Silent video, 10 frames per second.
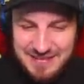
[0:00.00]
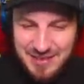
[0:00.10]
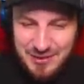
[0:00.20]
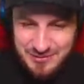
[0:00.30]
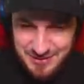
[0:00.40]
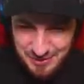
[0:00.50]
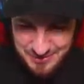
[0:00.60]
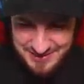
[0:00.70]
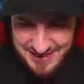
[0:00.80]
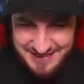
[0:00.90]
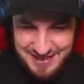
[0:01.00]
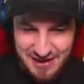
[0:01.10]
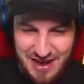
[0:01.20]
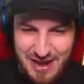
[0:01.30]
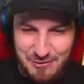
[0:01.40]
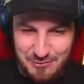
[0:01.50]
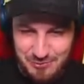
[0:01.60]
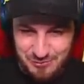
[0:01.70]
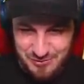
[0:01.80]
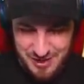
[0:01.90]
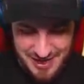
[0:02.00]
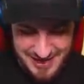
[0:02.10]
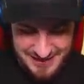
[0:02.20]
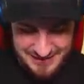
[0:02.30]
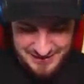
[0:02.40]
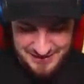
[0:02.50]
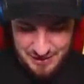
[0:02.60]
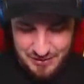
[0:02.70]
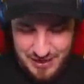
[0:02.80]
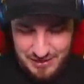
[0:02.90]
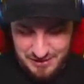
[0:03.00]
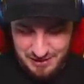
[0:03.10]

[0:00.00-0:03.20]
Dude, those things are outrageous. Okay,